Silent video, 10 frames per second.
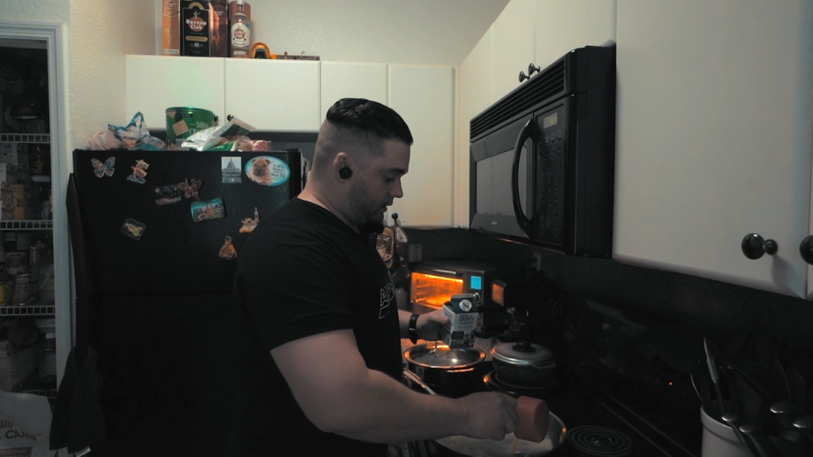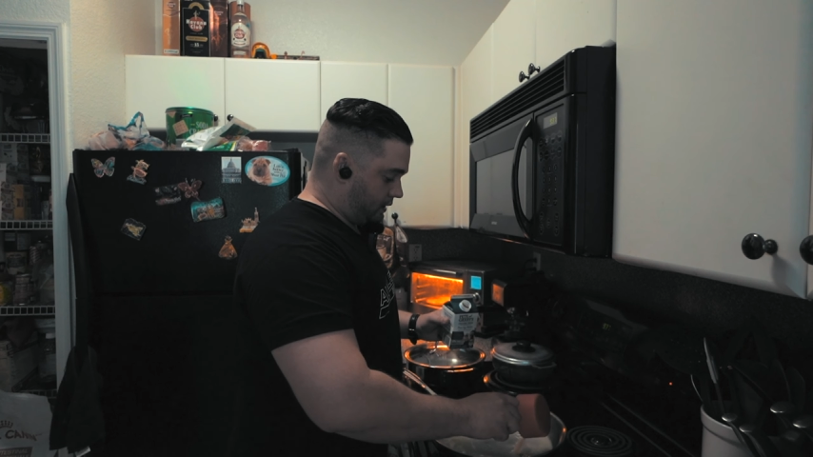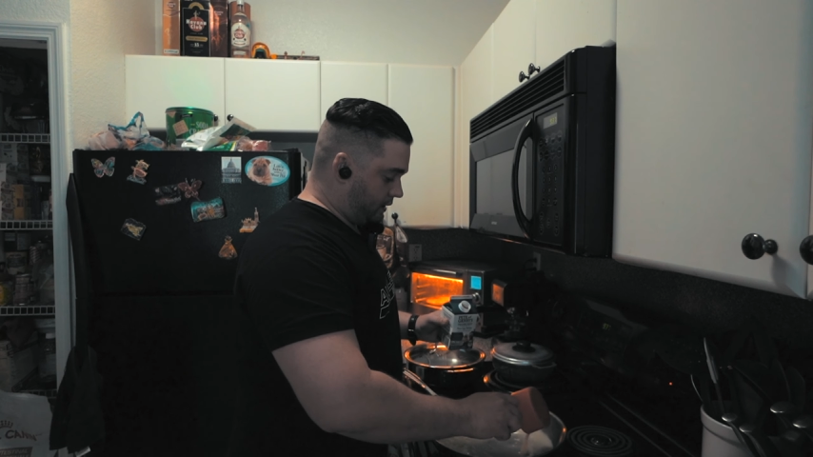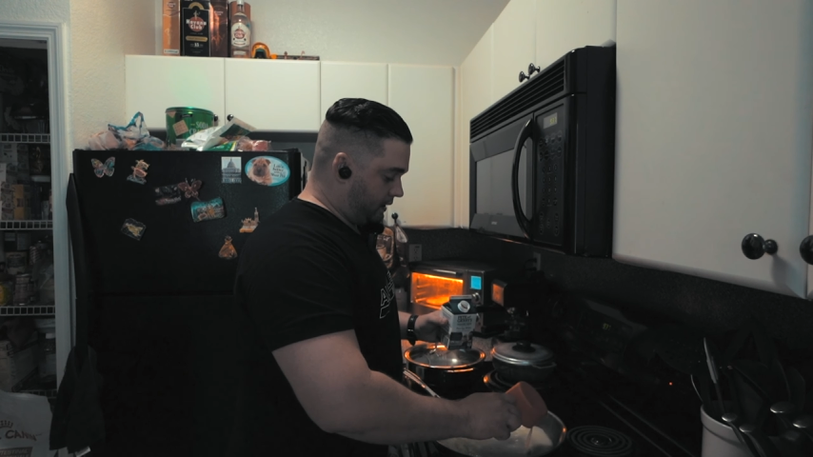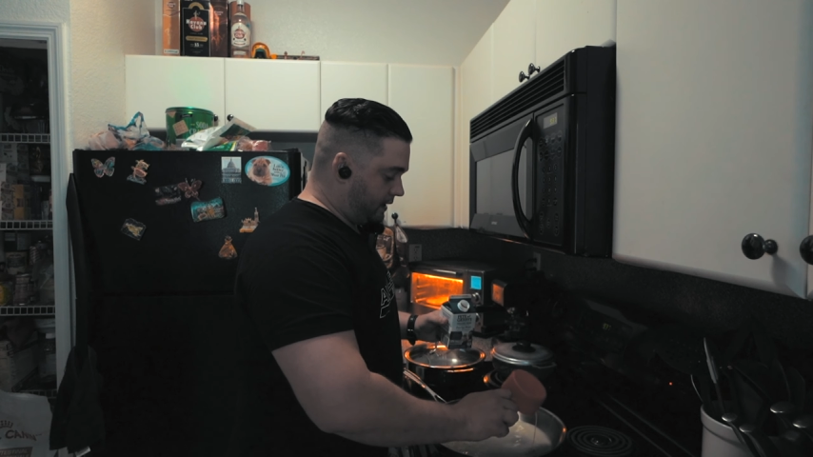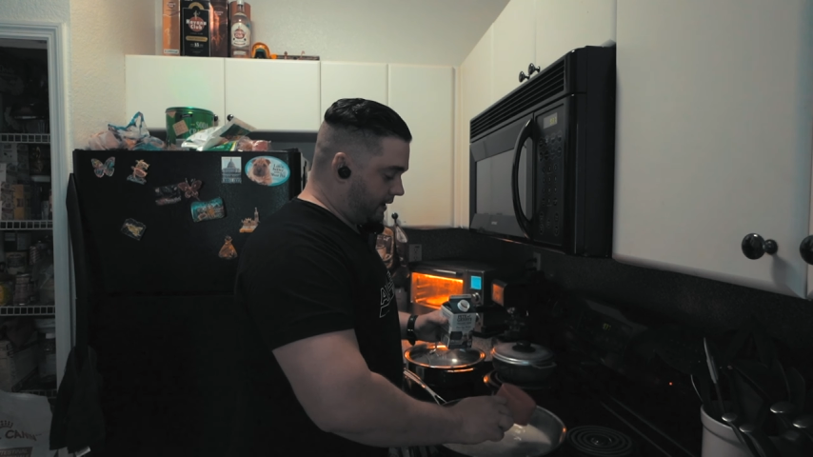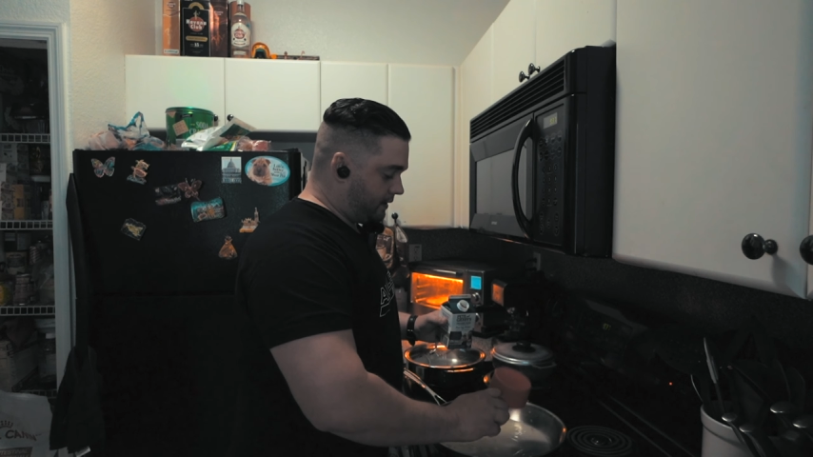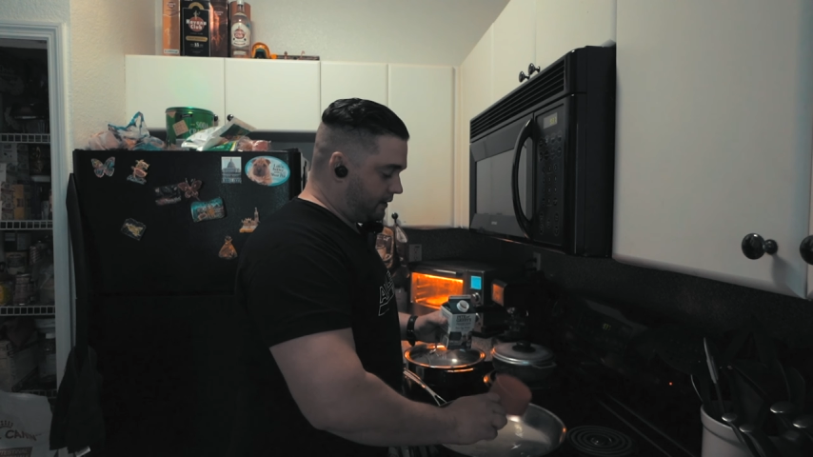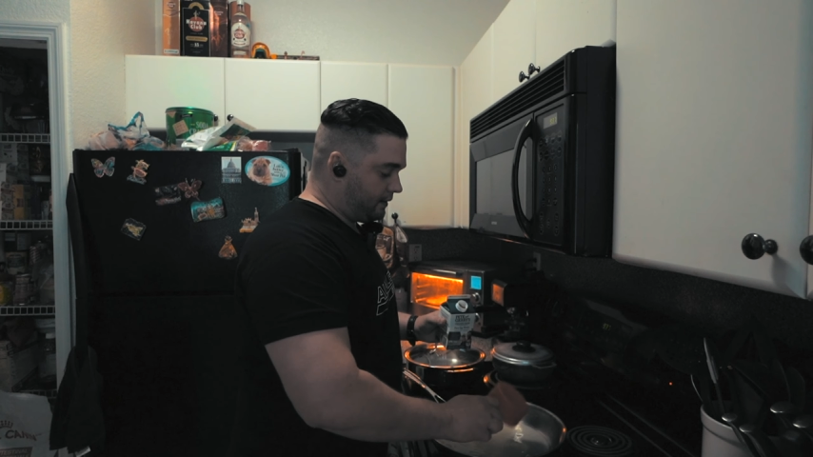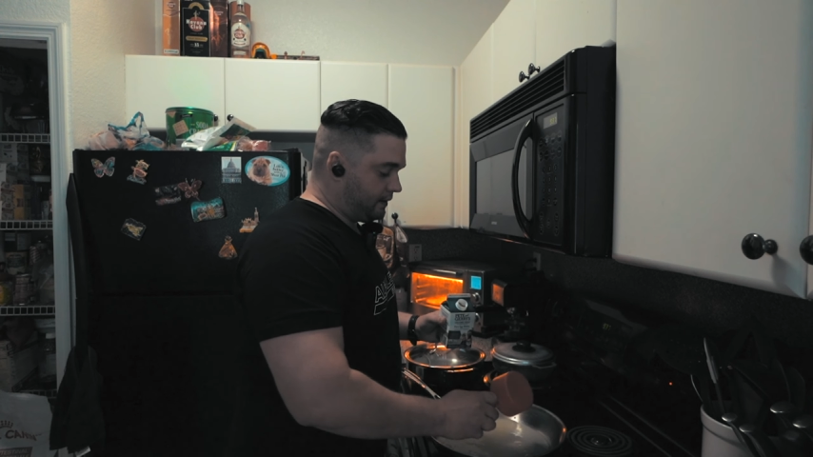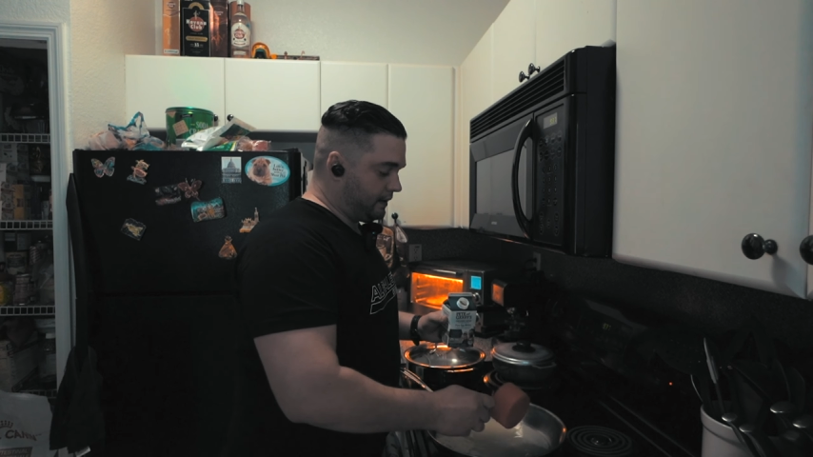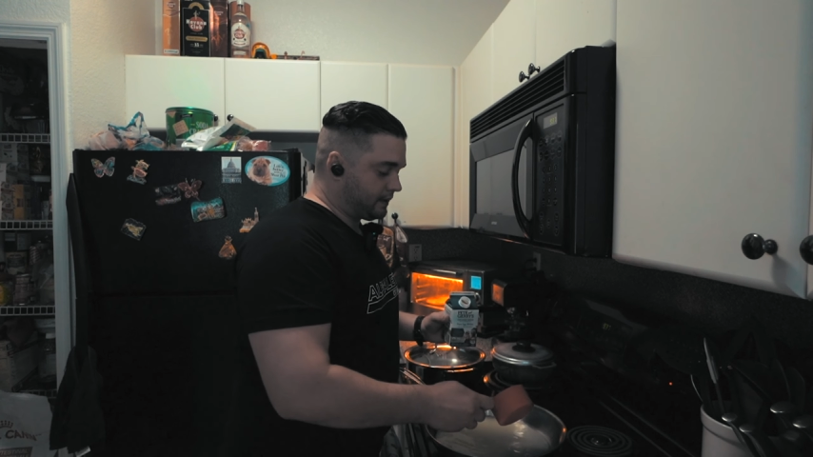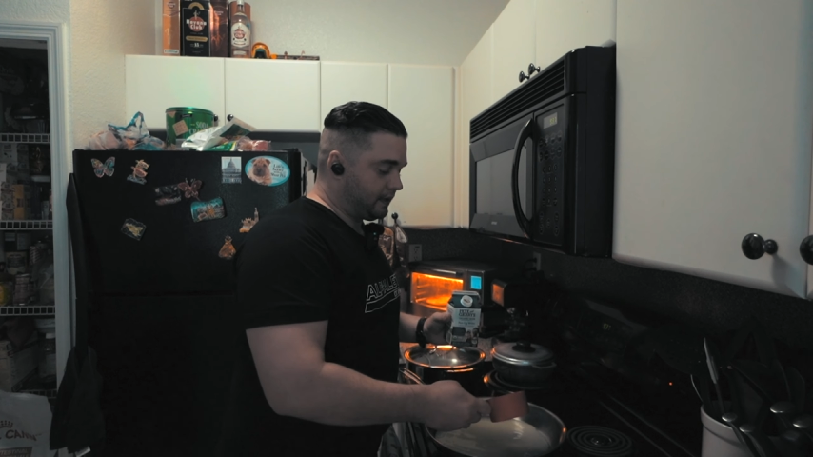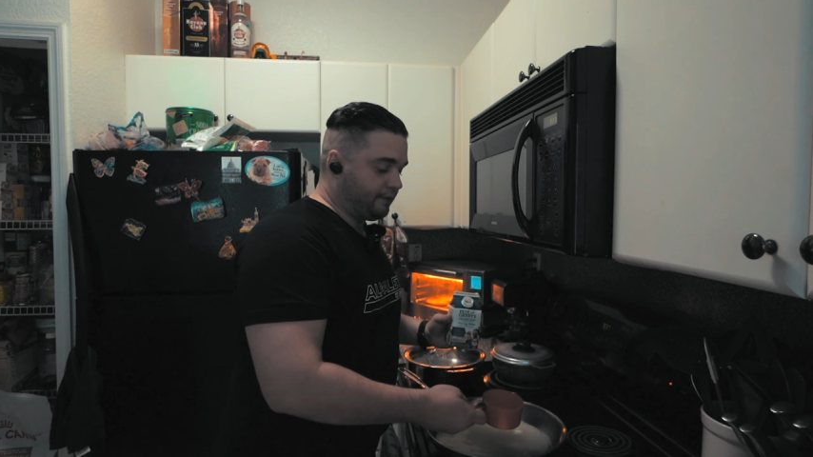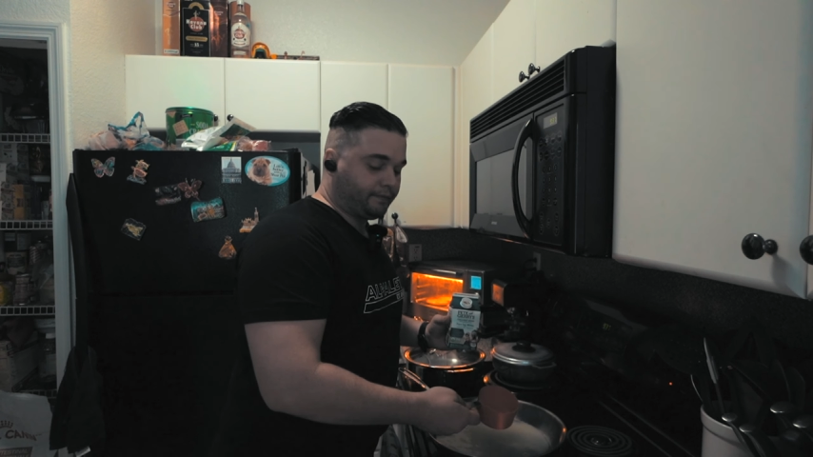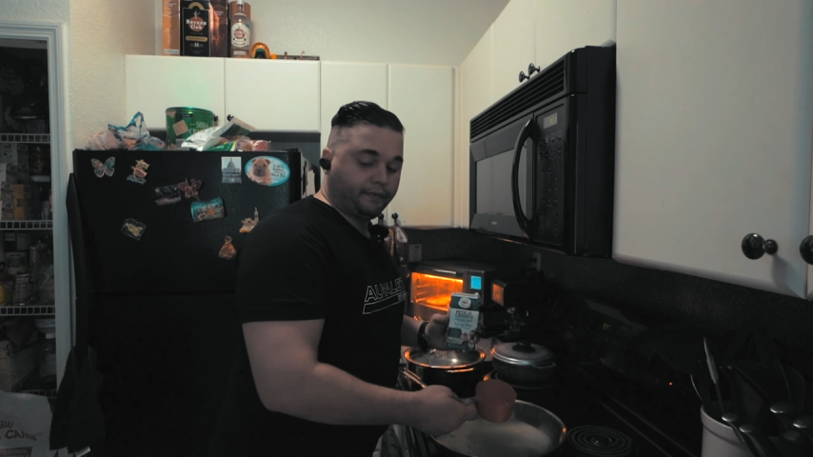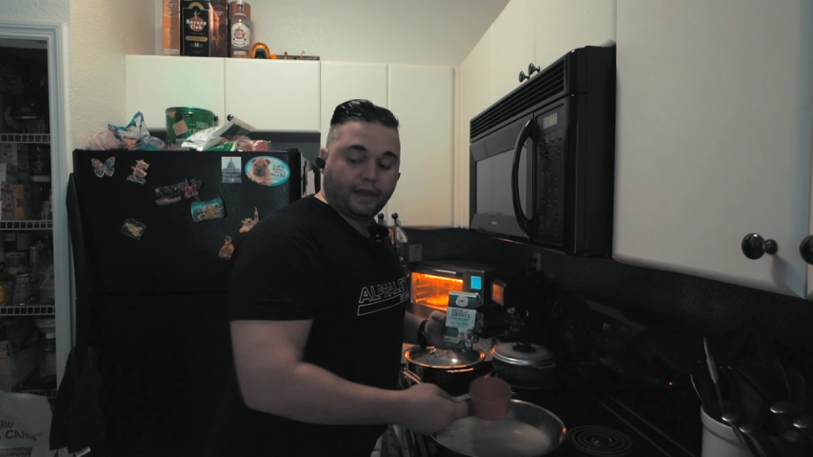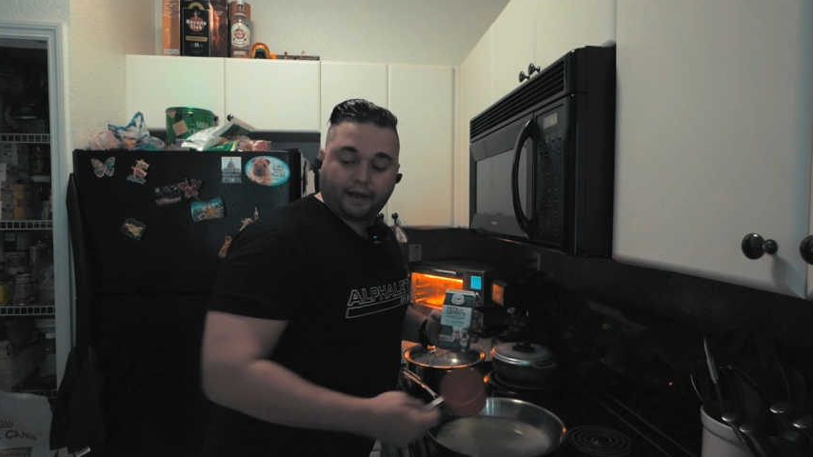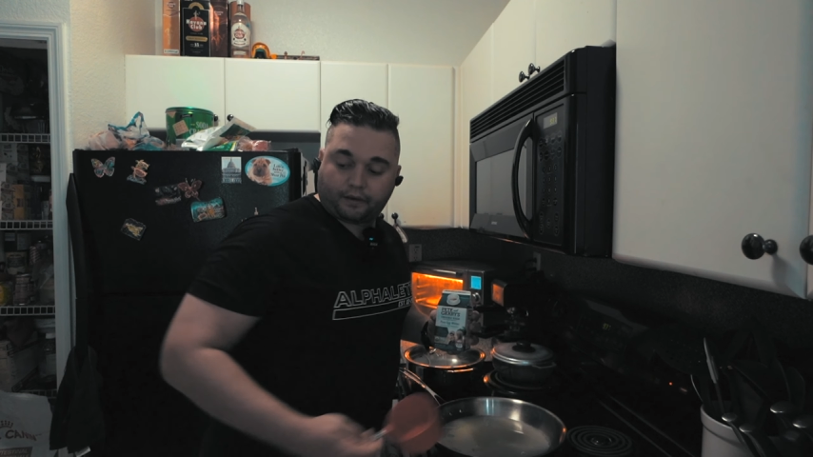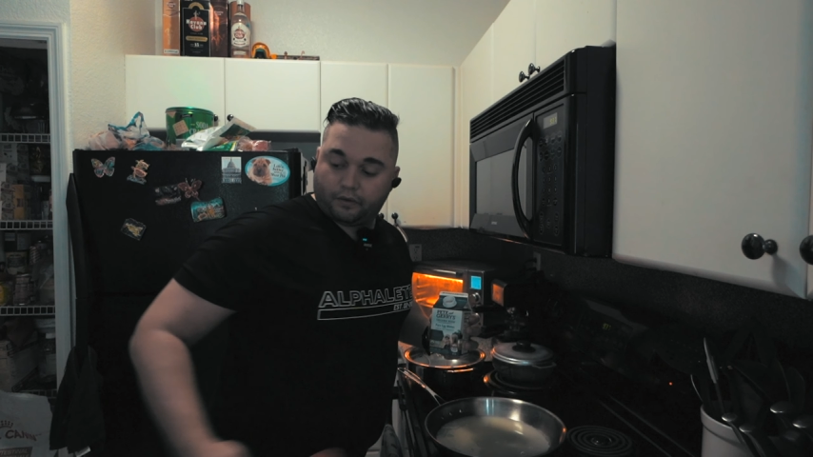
And then let's leave that